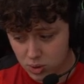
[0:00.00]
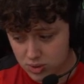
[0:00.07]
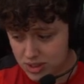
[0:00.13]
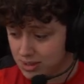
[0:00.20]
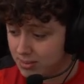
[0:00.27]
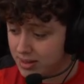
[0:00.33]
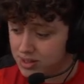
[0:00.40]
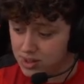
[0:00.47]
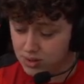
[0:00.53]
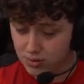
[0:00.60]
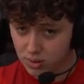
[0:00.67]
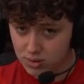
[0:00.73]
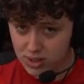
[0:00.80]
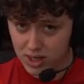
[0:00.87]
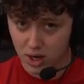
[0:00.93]
your teammates can
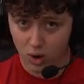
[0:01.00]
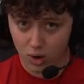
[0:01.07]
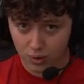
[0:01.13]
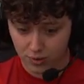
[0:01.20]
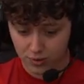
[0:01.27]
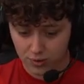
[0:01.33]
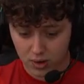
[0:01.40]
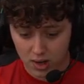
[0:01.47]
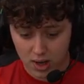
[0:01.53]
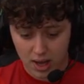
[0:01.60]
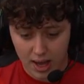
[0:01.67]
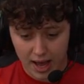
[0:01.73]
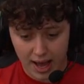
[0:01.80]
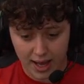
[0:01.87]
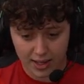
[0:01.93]
rotate off
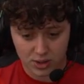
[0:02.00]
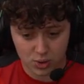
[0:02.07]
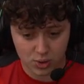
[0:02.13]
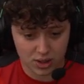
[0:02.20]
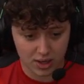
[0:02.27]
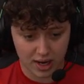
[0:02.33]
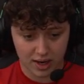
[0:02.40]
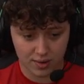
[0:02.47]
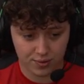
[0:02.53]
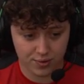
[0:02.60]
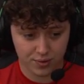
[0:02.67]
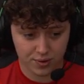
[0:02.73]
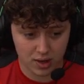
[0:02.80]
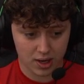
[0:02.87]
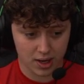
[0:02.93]
and you can
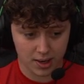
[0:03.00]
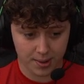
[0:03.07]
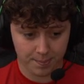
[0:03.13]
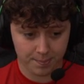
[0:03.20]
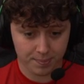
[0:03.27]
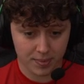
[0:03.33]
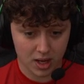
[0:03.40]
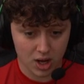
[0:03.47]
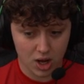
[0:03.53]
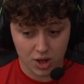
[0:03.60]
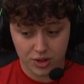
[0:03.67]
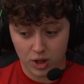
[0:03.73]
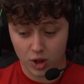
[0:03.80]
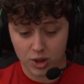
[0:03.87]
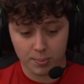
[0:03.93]
have um,
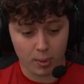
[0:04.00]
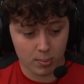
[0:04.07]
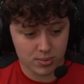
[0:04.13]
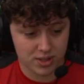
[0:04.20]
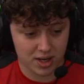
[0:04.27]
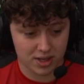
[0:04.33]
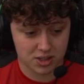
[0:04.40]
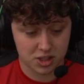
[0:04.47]
the other bomb sites,